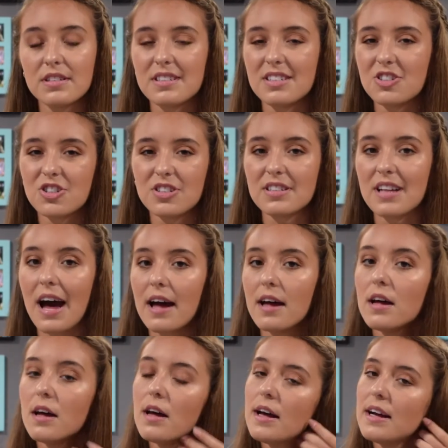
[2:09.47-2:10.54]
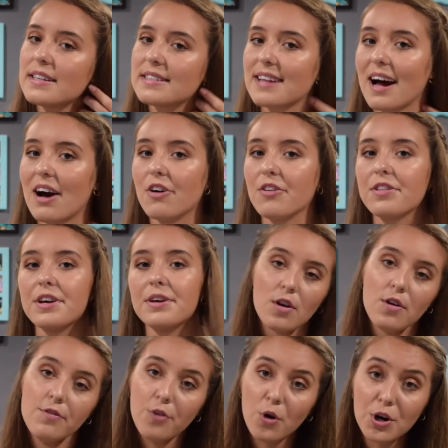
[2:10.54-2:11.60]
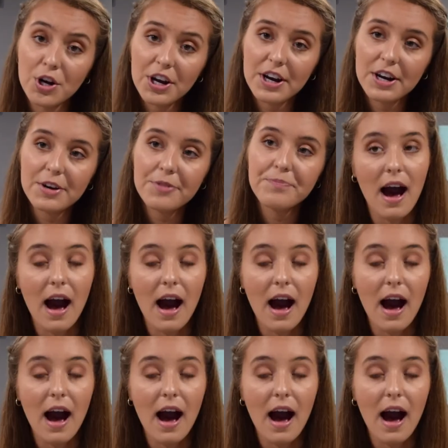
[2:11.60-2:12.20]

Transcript: and it's just not, it's not healthy for your hair.